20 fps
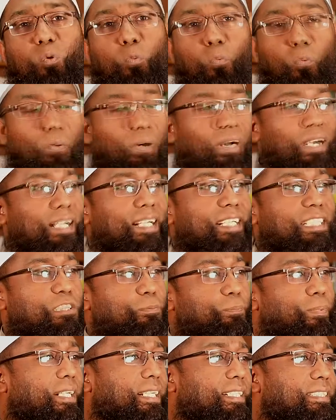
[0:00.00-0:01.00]
world
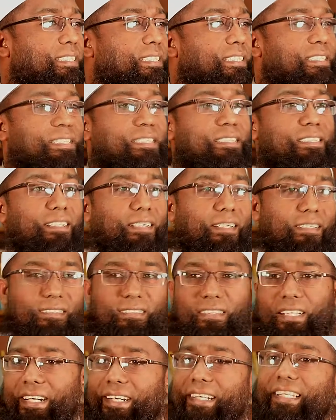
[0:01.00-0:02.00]
experiences the
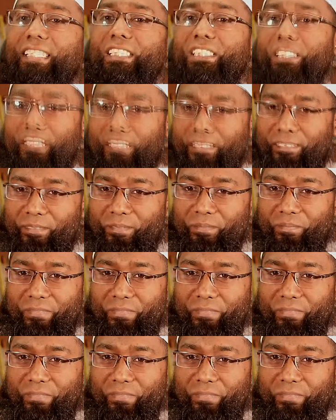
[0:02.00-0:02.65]
addiction.